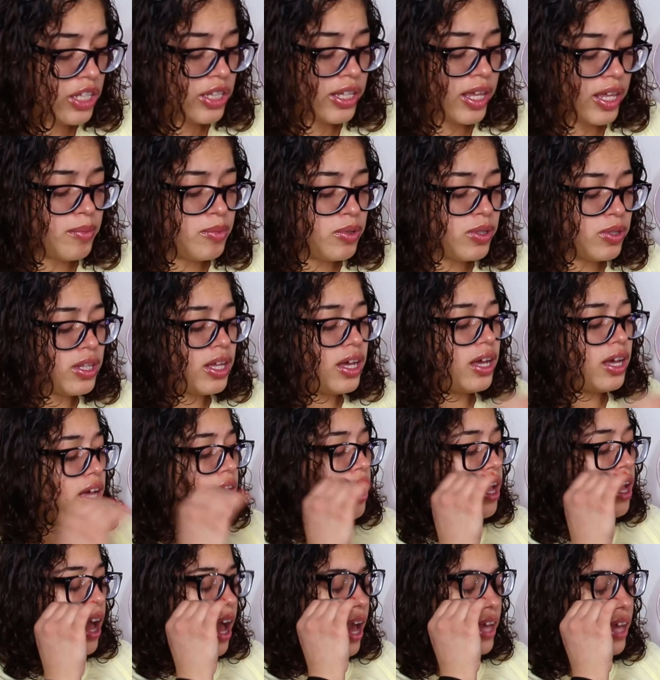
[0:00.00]

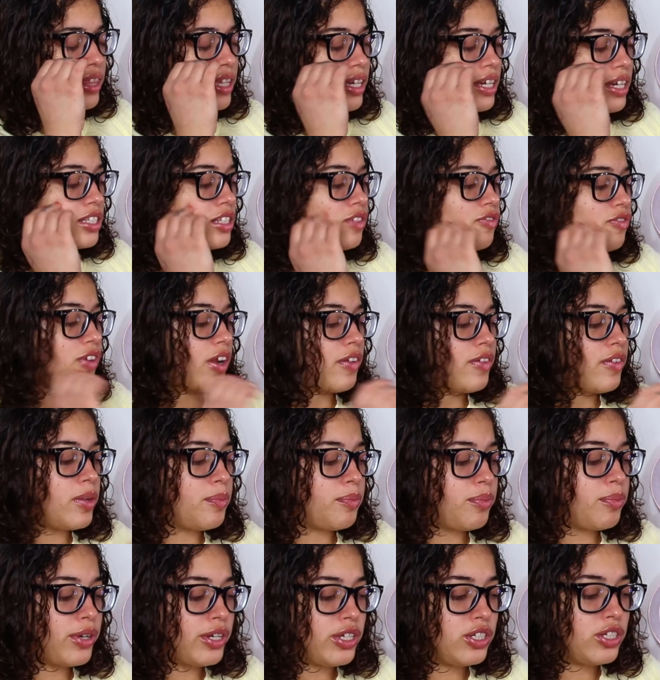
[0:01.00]
Nebula. I think it's a very
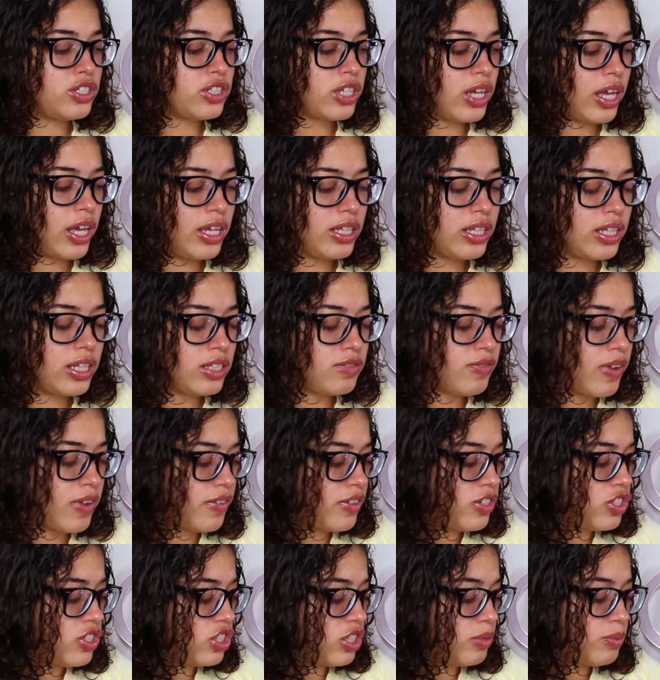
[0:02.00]
pretty shade. It's
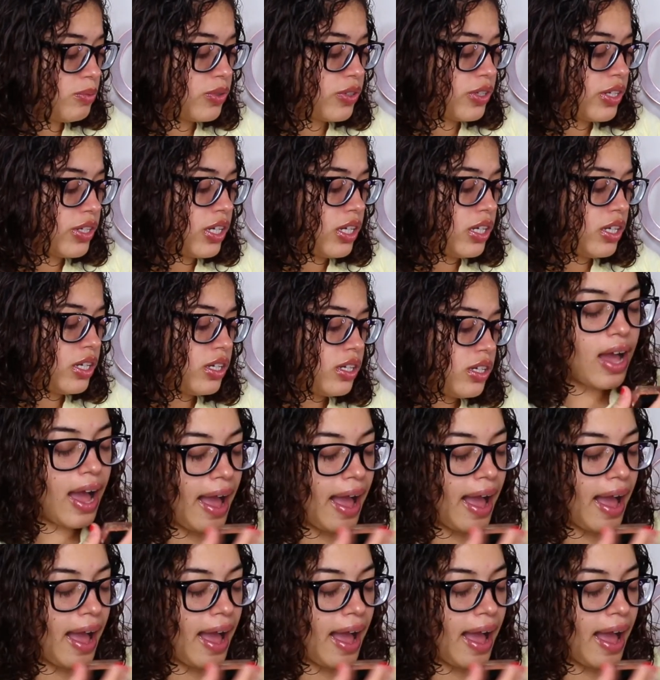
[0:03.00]
very shimmery.